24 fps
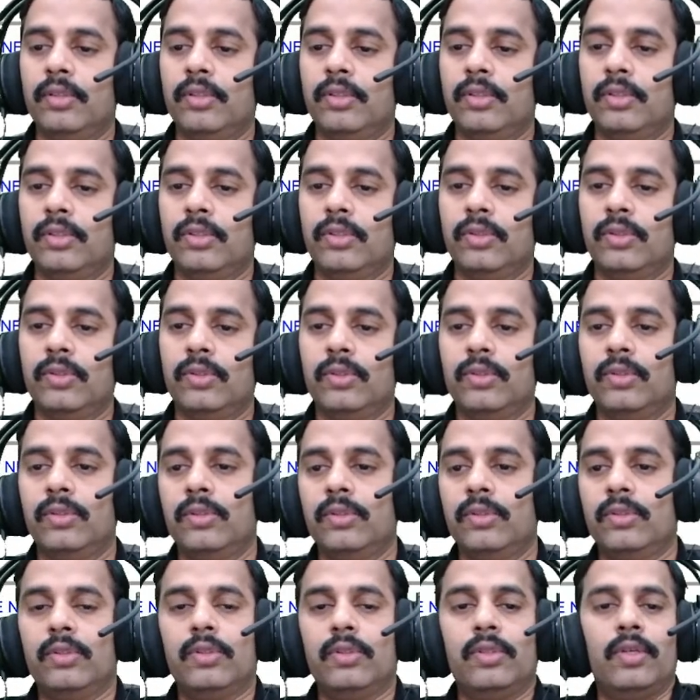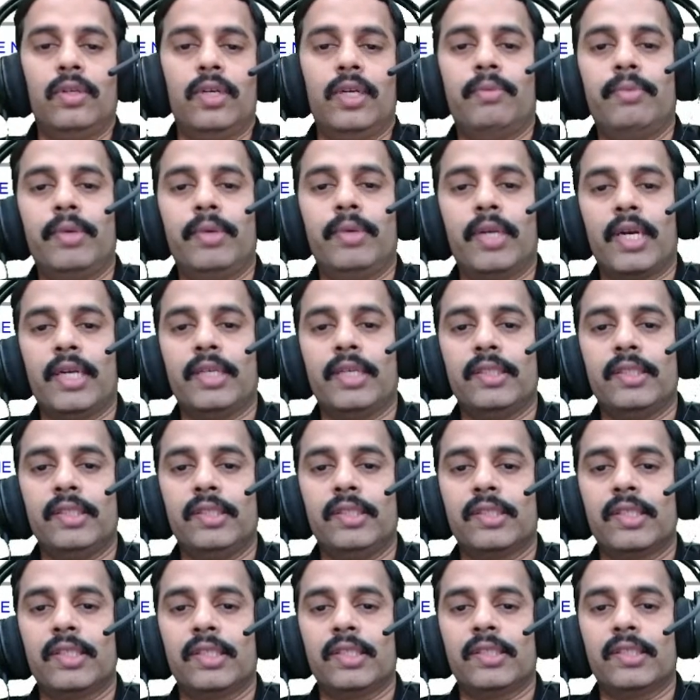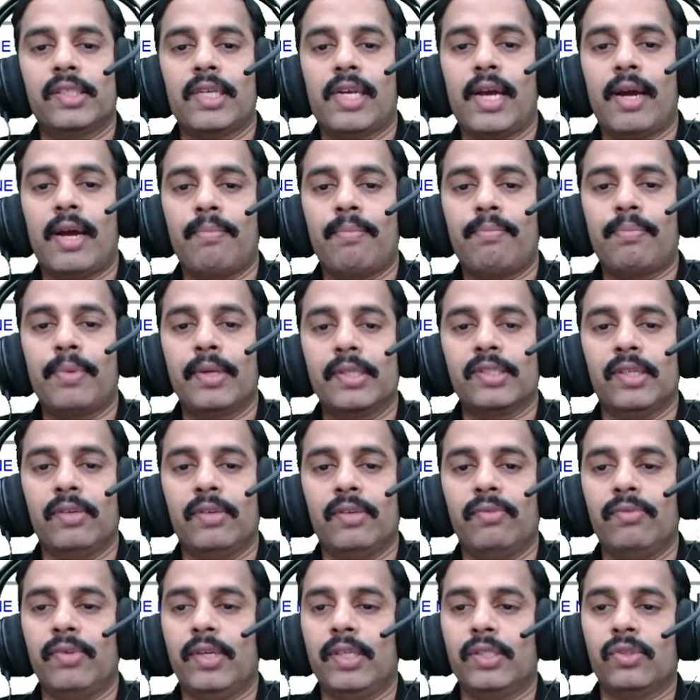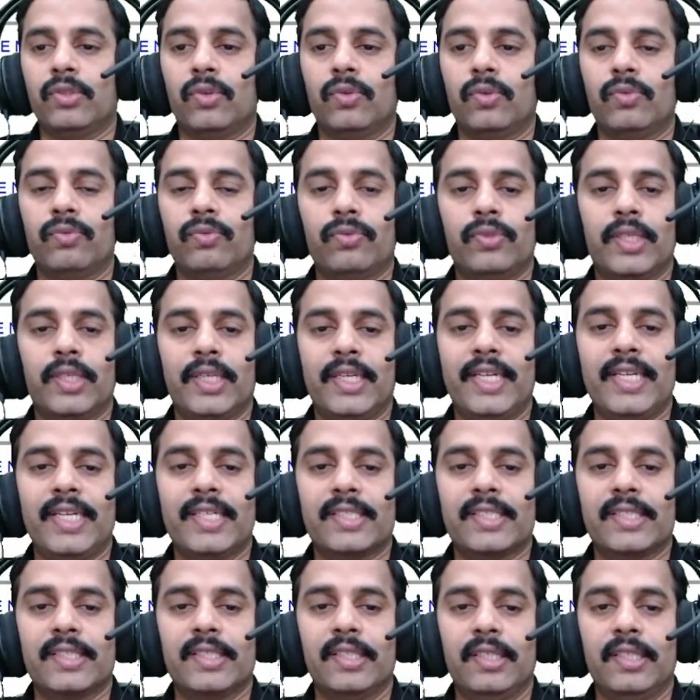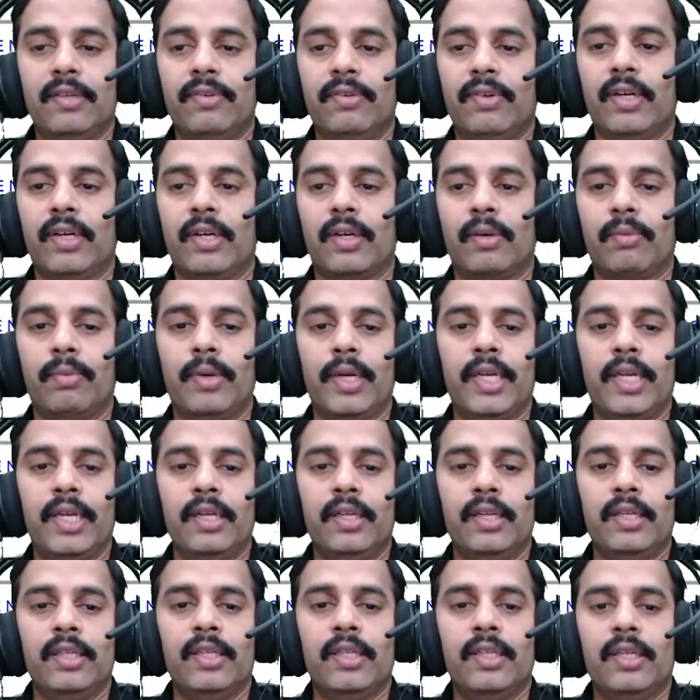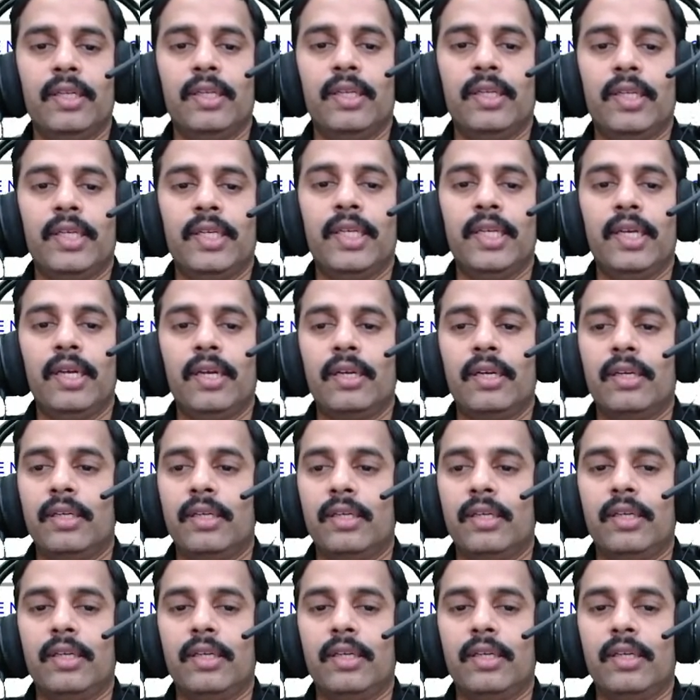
So let me write this as a Laplace inverse of s divided by, here